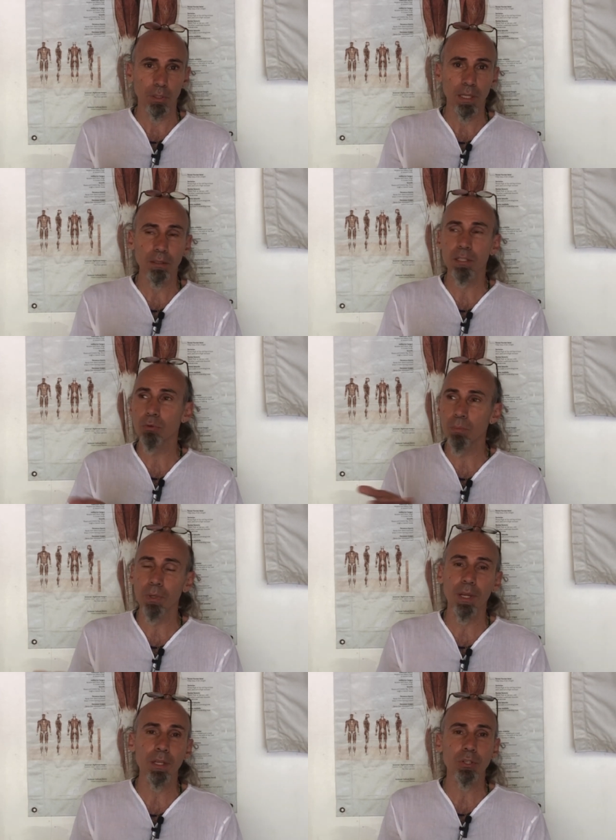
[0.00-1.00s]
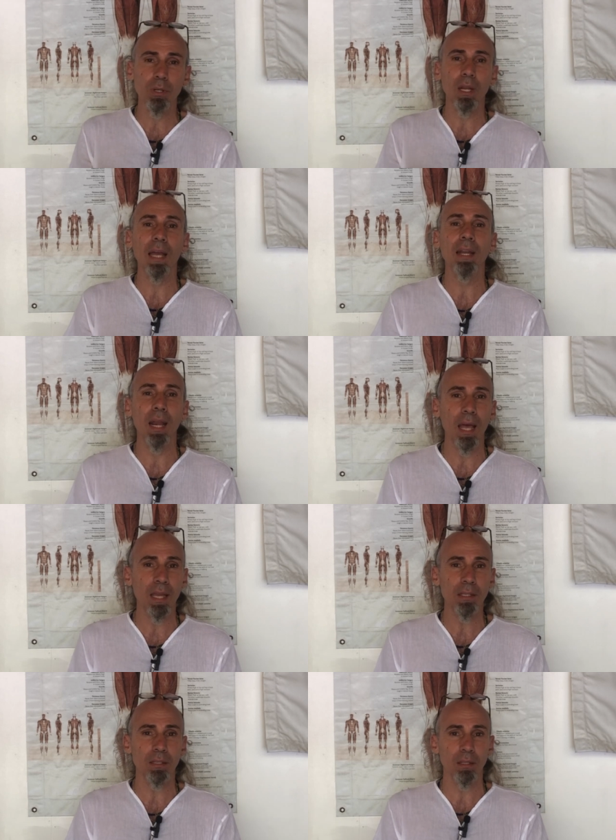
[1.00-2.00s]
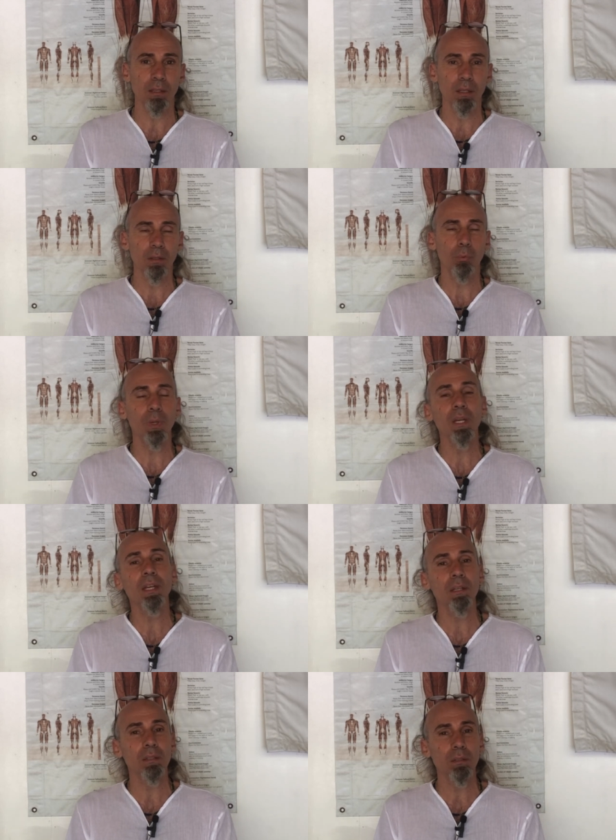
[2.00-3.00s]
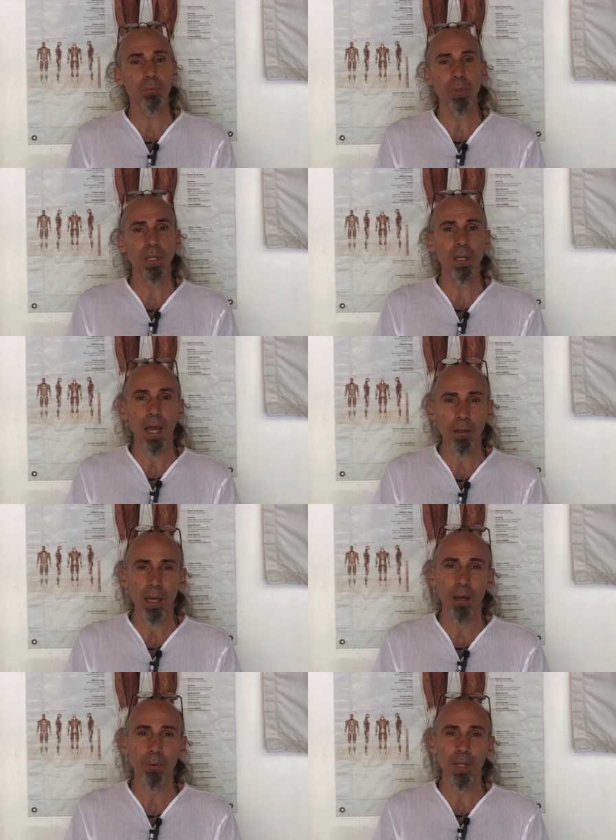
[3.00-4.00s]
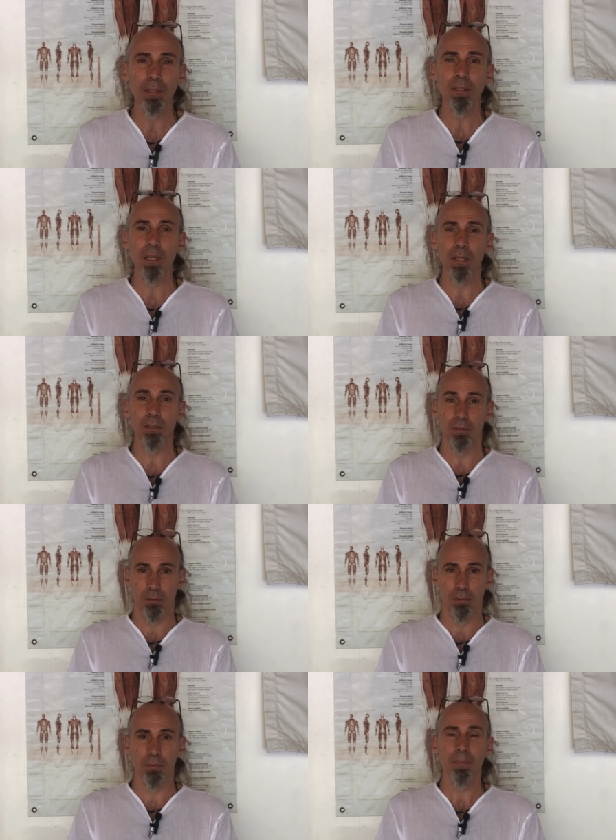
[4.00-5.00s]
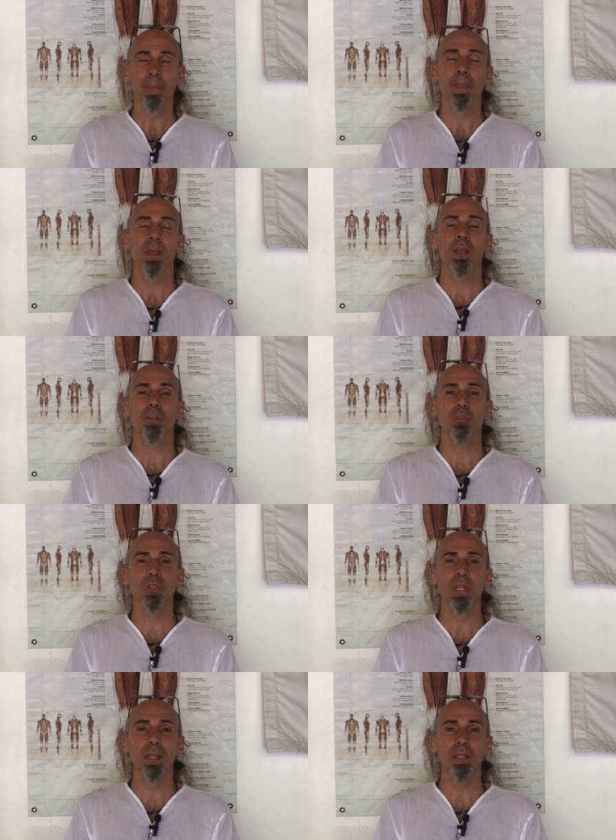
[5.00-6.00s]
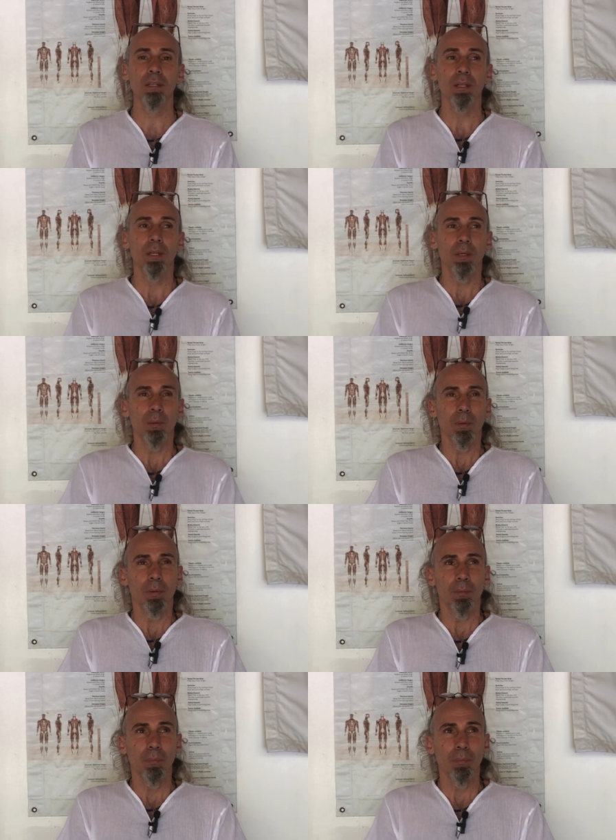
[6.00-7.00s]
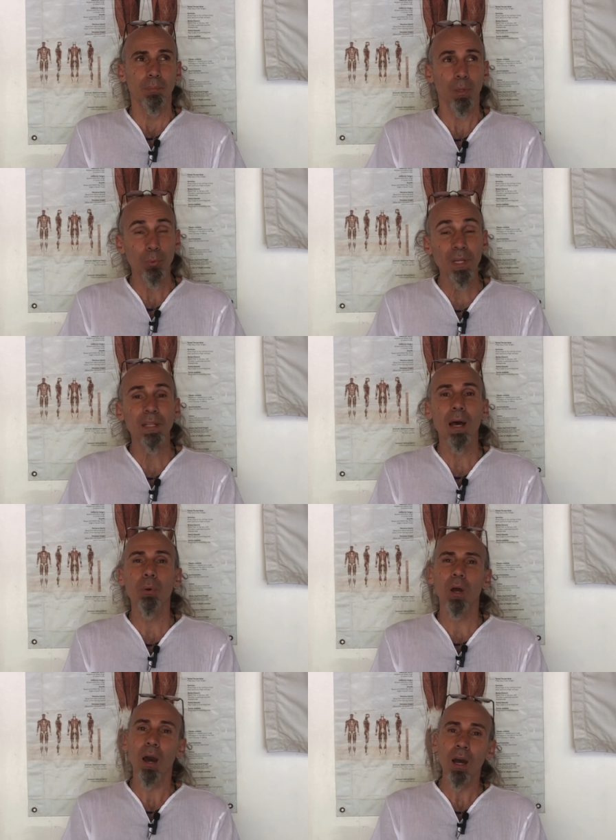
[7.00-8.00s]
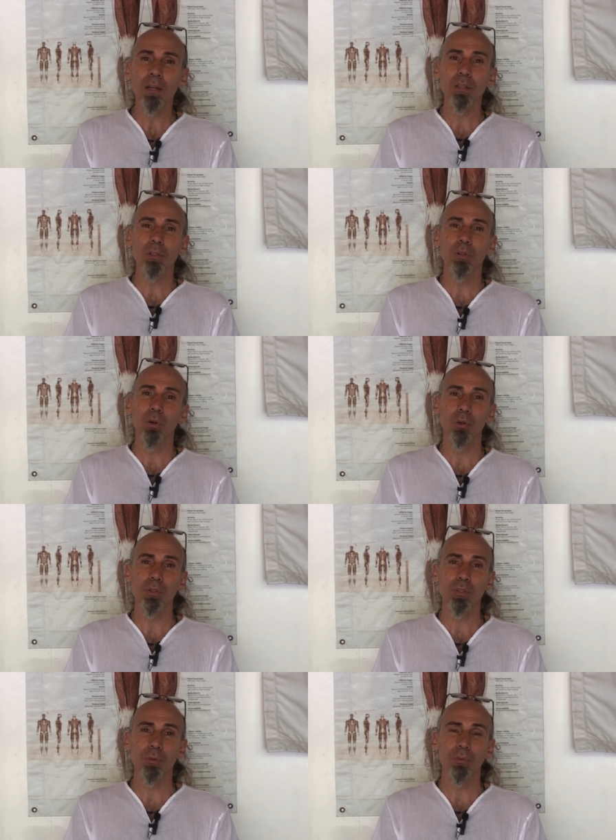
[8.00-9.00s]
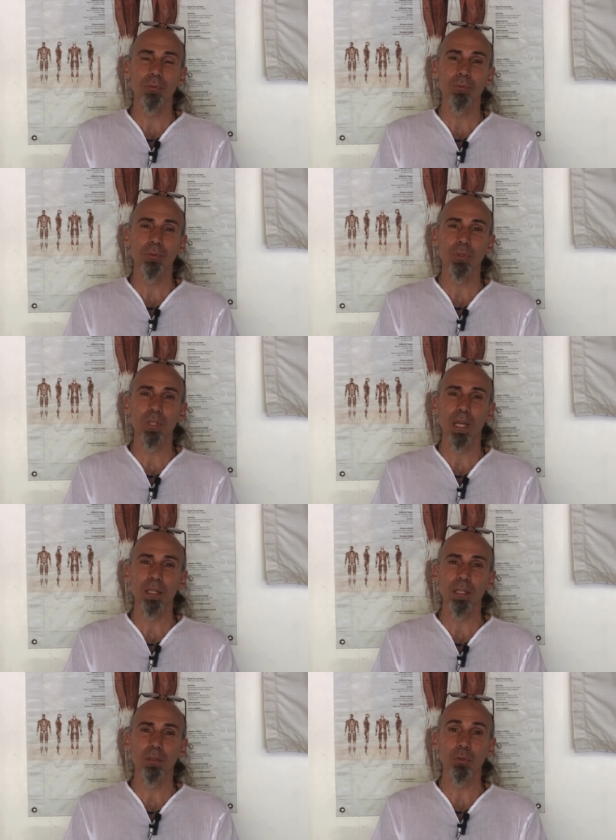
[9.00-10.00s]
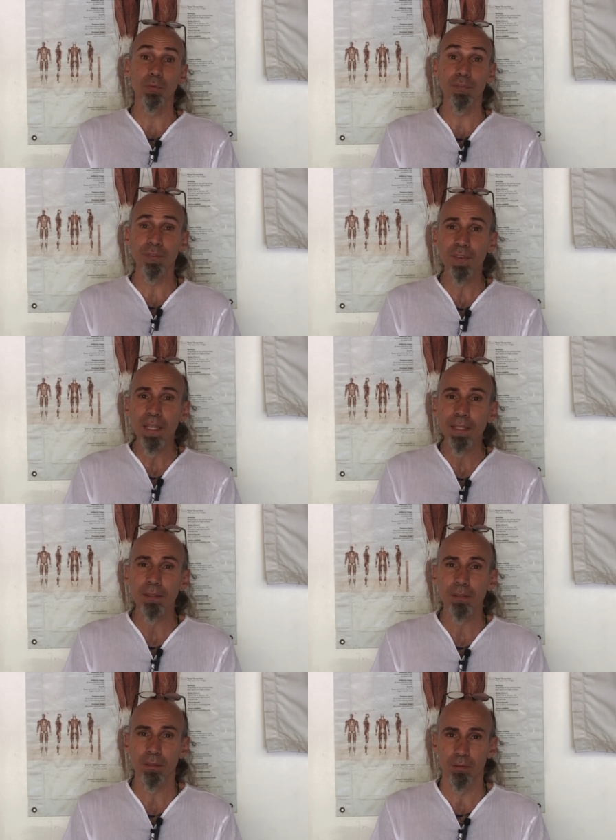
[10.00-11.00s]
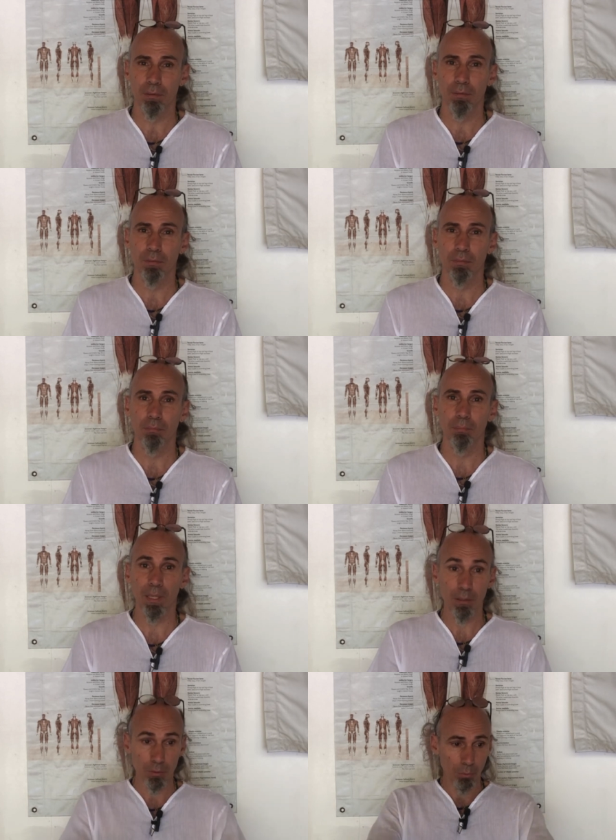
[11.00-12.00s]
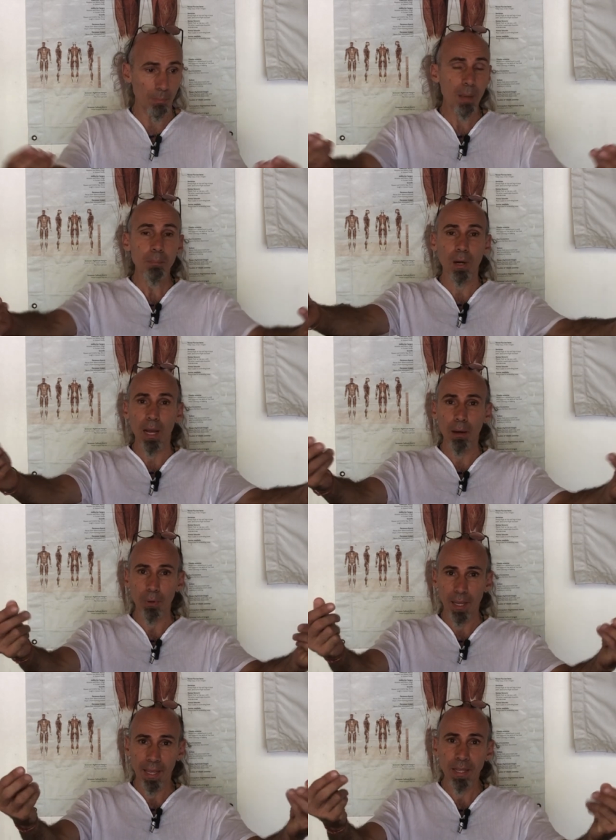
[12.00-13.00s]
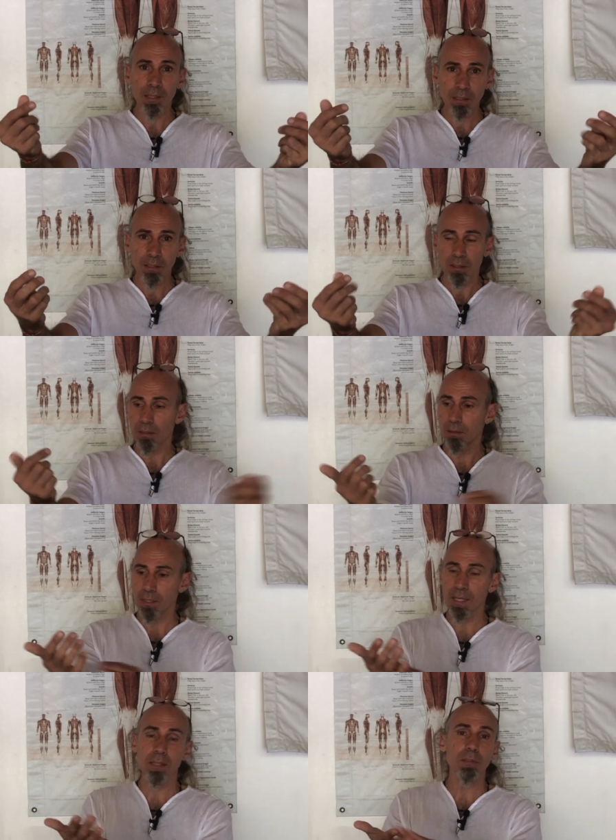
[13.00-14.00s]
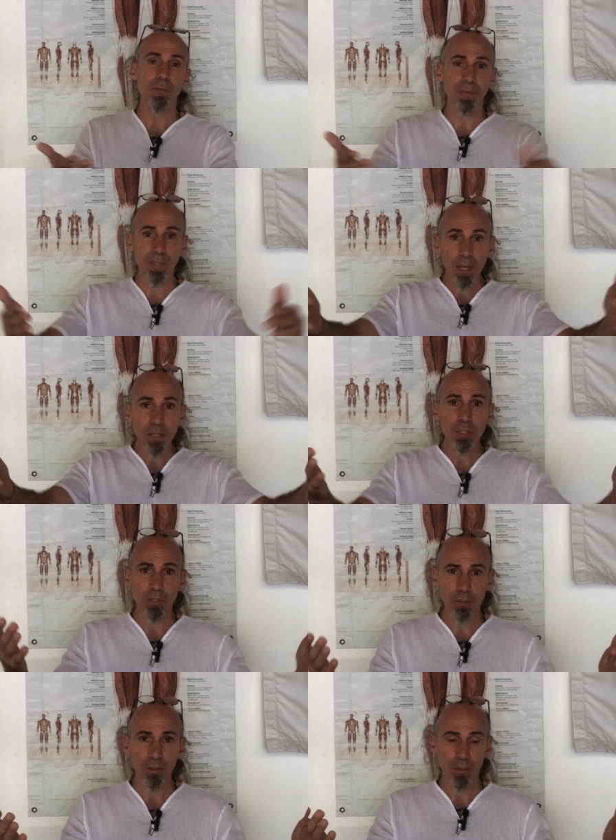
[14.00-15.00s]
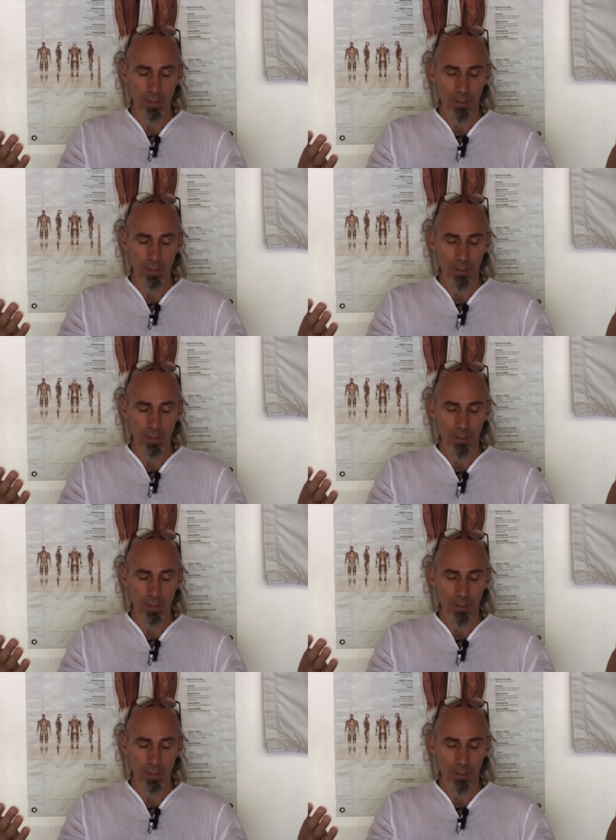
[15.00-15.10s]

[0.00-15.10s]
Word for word: okay? Discrimination, analyzing. We need it. We need our intellect hmm, to study. But we need our heart also to study, to feel it, because remember, our hands, the sense of touch,